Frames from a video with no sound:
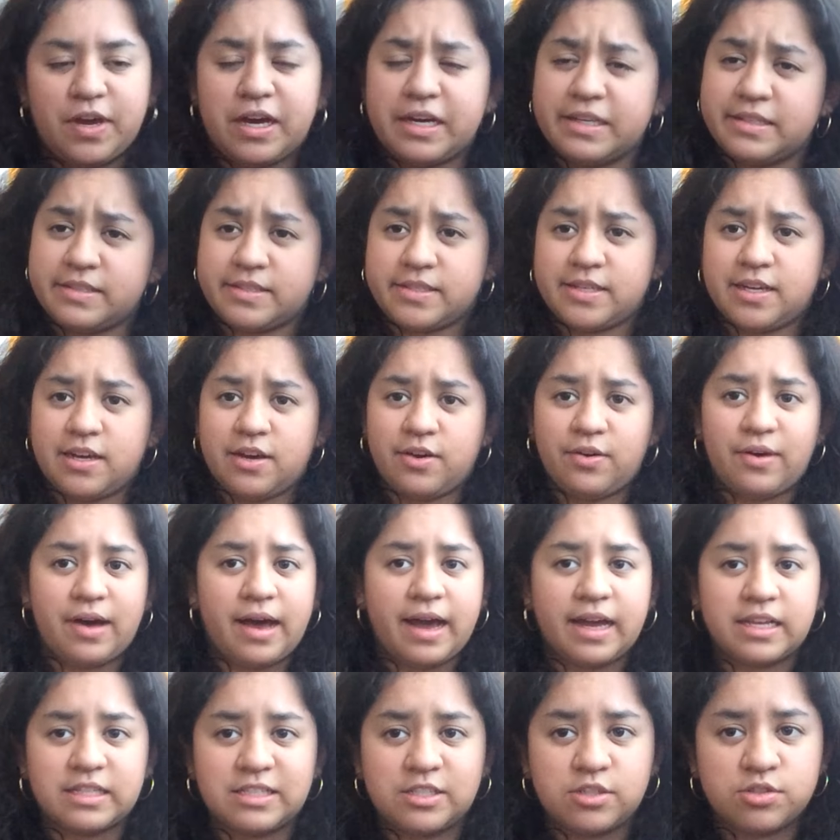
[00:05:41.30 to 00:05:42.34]
guys know
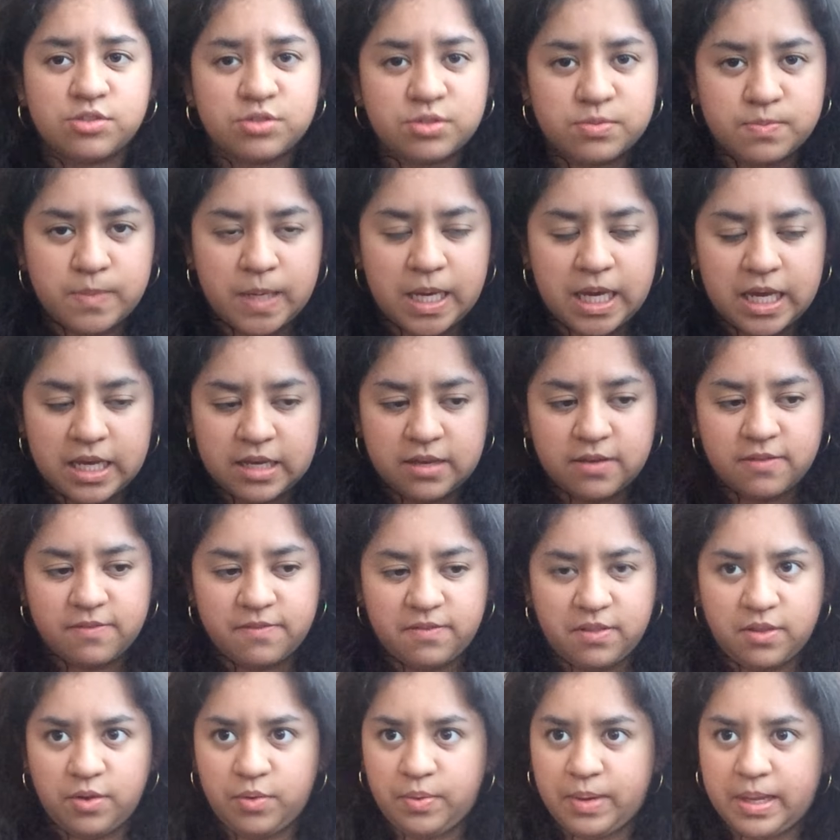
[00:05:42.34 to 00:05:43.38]
I do speak
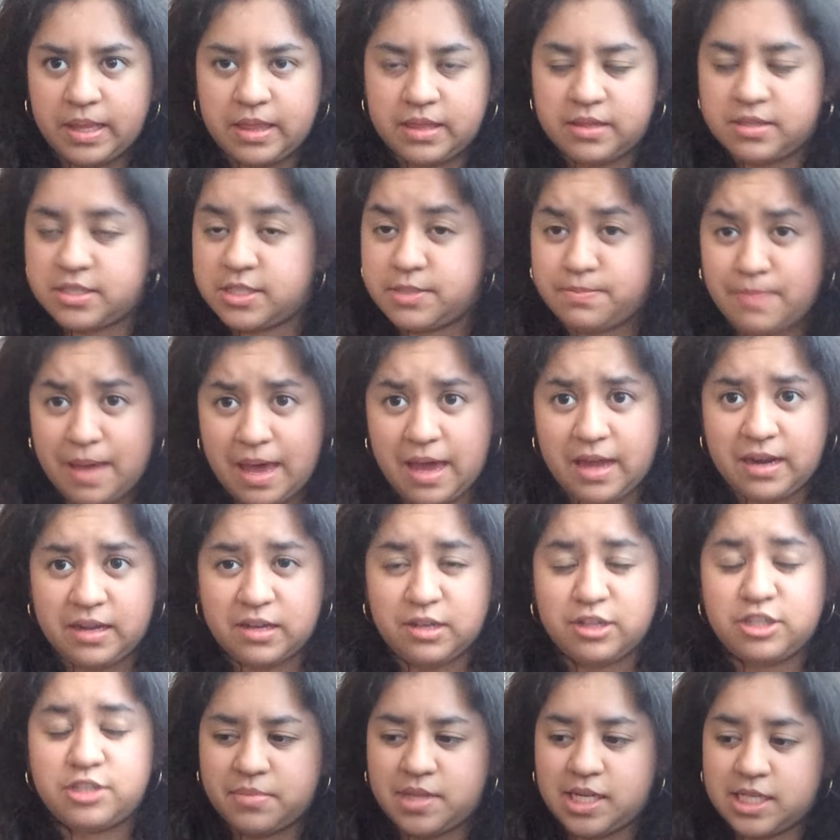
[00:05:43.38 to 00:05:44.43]
fluent Spanish.